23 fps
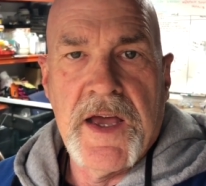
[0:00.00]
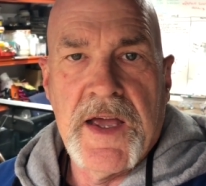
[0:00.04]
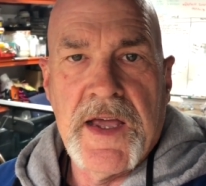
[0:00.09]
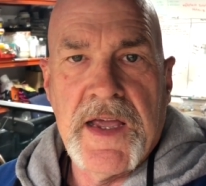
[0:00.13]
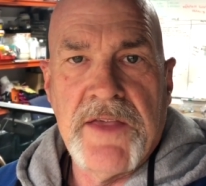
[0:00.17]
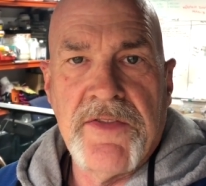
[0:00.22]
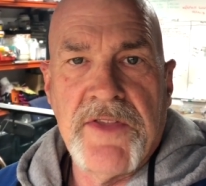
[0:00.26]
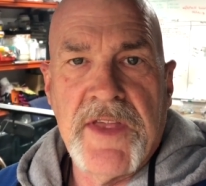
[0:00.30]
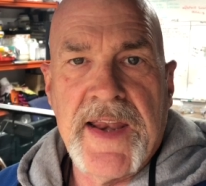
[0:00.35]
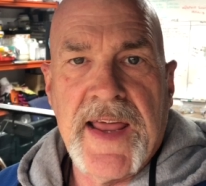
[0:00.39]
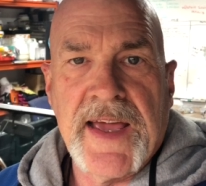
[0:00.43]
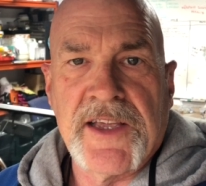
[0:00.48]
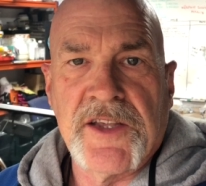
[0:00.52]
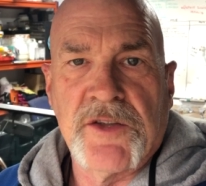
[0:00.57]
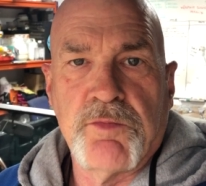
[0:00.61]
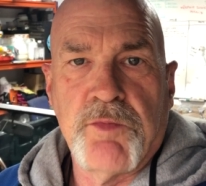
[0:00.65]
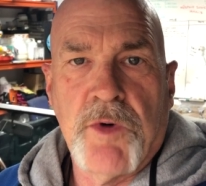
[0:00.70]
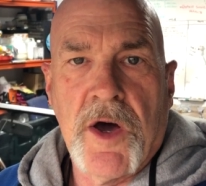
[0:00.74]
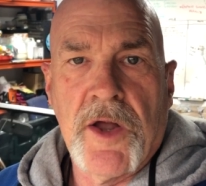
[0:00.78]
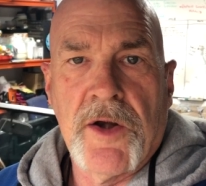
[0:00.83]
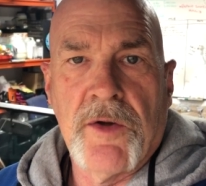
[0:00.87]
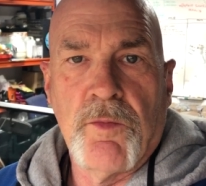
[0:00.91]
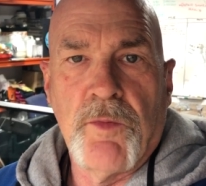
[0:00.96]
the next
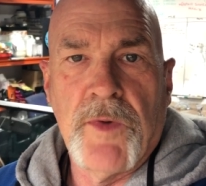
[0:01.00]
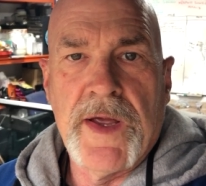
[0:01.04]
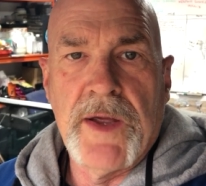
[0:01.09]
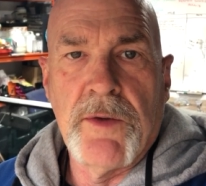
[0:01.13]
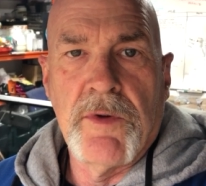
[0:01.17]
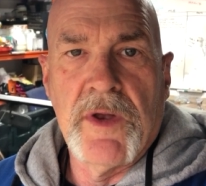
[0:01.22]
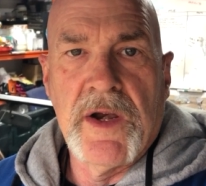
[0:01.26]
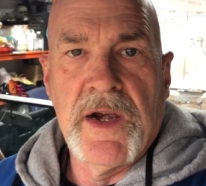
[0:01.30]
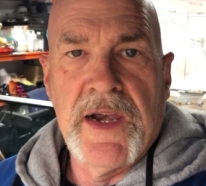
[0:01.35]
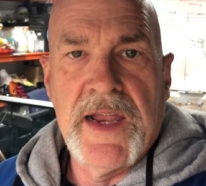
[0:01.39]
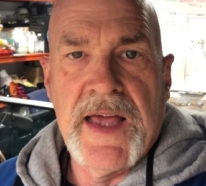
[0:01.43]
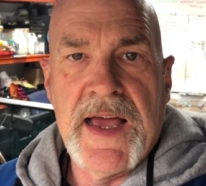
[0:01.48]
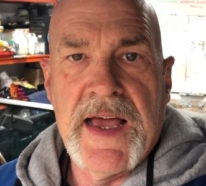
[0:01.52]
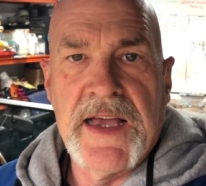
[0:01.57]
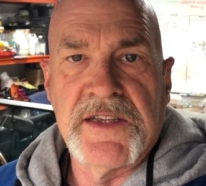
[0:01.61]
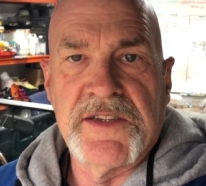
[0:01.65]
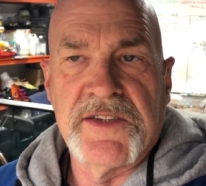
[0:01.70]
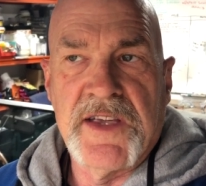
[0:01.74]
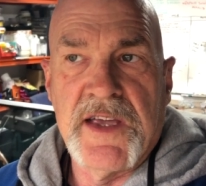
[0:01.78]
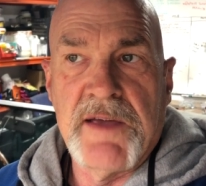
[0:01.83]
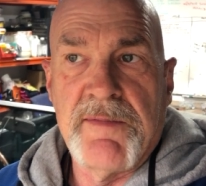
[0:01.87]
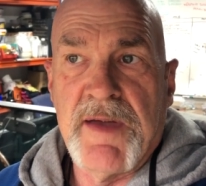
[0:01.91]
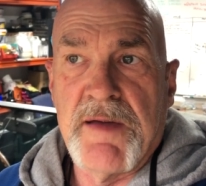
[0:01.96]
one we will
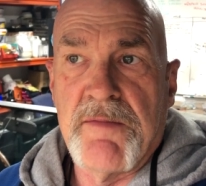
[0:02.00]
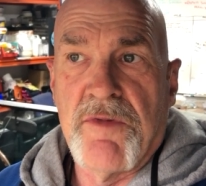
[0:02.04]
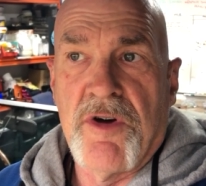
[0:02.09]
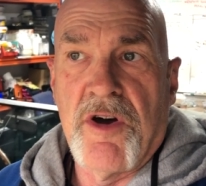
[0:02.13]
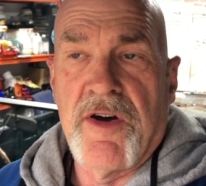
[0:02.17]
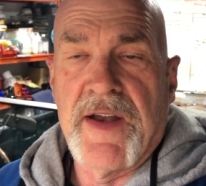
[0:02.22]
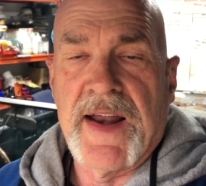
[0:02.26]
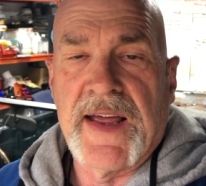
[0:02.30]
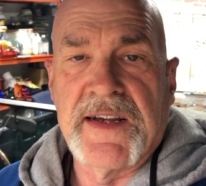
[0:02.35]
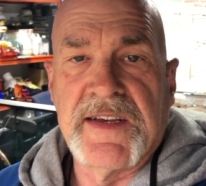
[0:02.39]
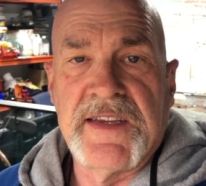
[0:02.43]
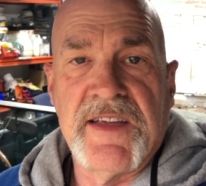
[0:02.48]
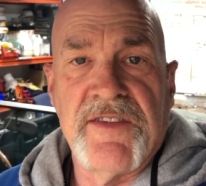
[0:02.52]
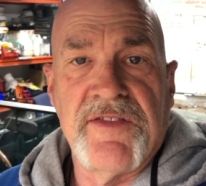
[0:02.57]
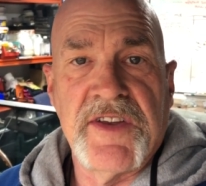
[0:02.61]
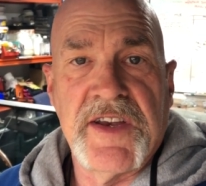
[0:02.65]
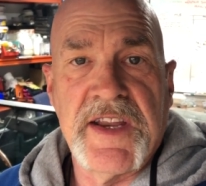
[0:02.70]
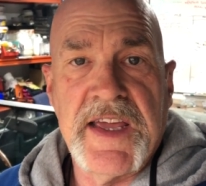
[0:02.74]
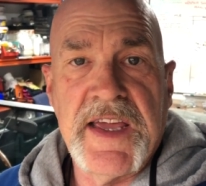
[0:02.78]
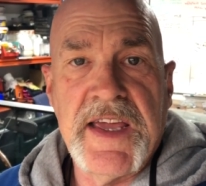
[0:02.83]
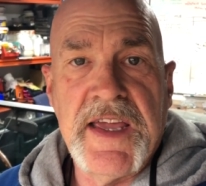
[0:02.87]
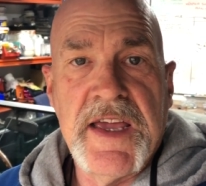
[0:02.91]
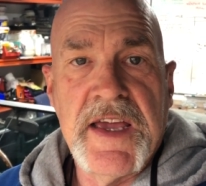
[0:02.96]
see a bit more
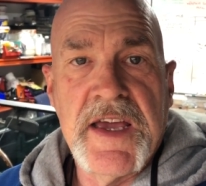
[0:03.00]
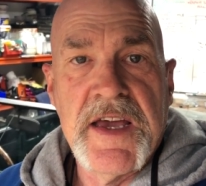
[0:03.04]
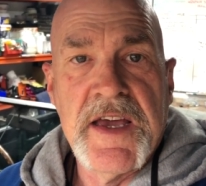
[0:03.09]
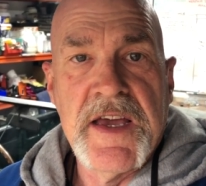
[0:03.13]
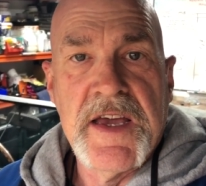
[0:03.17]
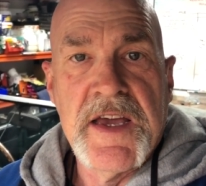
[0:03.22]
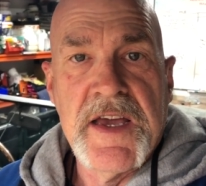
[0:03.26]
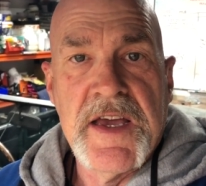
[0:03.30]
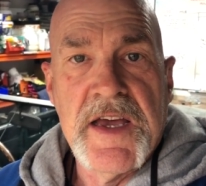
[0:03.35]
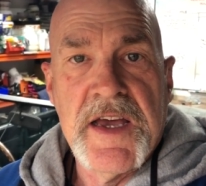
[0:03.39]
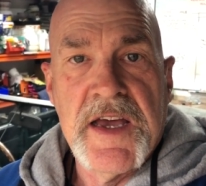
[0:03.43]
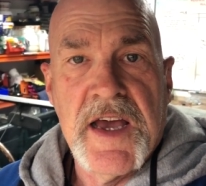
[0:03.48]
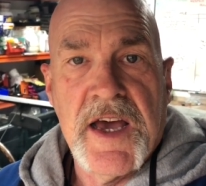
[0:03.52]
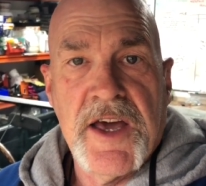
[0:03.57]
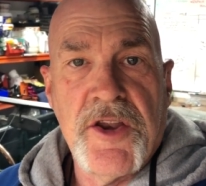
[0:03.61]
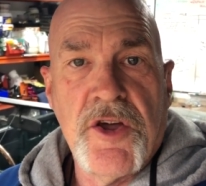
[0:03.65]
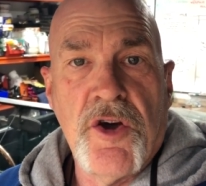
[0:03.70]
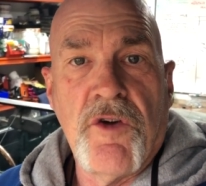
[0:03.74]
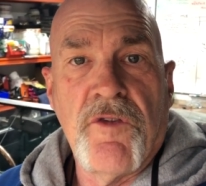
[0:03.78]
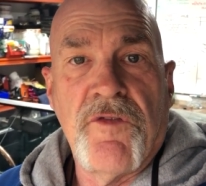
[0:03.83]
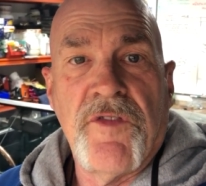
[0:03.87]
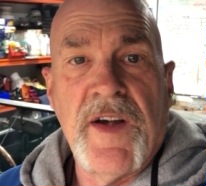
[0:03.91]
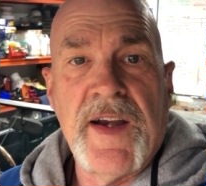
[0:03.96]
activity, and
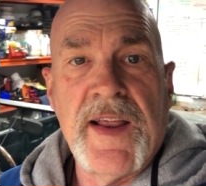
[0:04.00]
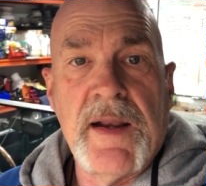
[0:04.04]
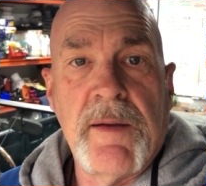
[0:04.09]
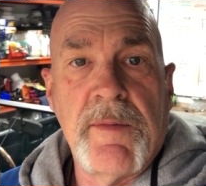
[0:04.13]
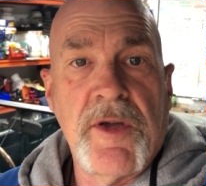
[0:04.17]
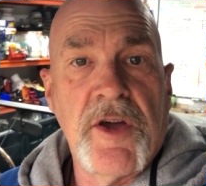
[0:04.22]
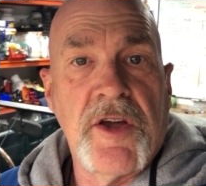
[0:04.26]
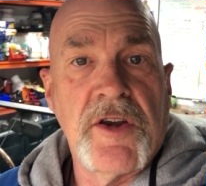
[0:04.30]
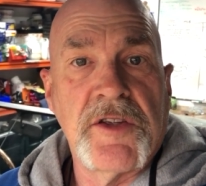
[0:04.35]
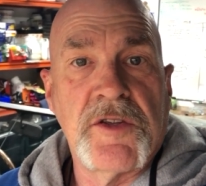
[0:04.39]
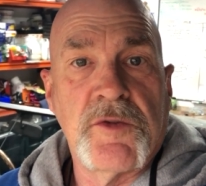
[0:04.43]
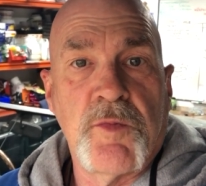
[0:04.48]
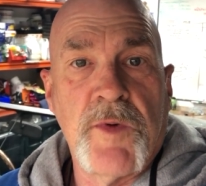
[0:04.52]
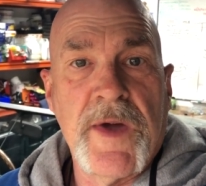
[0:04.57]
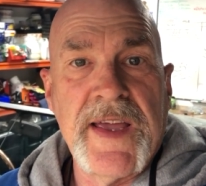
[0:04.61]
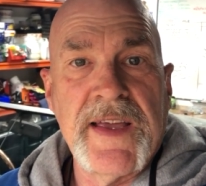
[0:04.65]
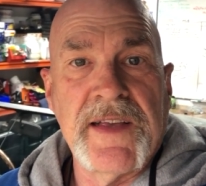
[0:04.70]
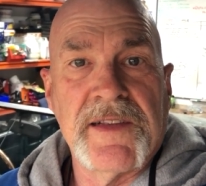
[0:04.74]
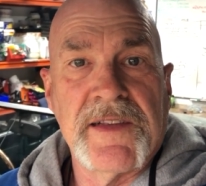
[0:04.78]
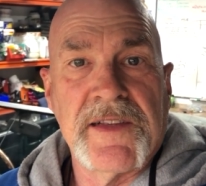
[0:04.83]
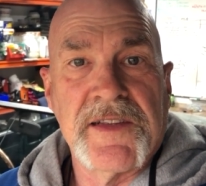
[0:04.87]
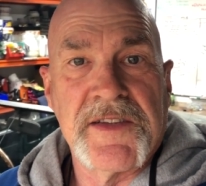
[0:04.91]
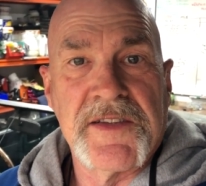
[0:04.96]
hopefully it'll be on its
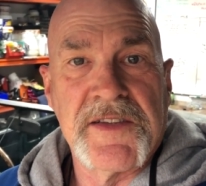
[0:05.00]
wheels.